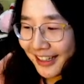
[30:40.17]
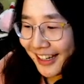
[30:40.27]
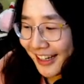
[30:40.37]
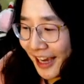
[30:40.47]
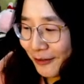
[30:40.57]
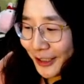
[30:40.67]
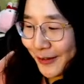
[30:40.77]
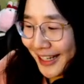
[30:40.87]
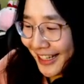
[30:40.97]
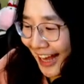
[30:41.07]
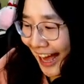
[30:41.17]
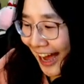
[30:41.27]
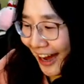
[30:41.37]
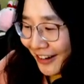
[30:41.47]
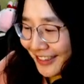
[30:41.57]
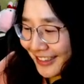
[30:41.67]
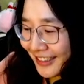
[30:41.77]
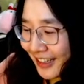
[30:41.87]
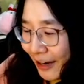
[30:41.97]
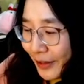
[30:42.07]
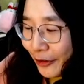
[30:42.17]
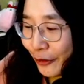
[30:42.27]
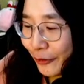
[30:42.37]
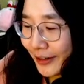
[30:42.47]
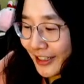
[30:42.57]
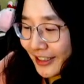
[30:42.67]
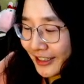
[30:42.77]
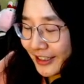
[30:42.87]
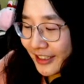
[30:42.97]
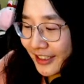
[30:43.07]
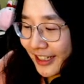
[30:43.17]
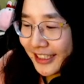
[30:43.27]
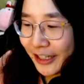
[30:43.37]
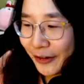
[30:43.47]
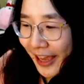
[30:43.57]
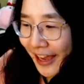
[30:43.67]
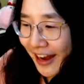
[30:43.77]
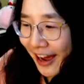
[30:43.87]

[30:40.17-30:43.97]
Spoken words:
It was really loud. A bit lower. Is it okay now?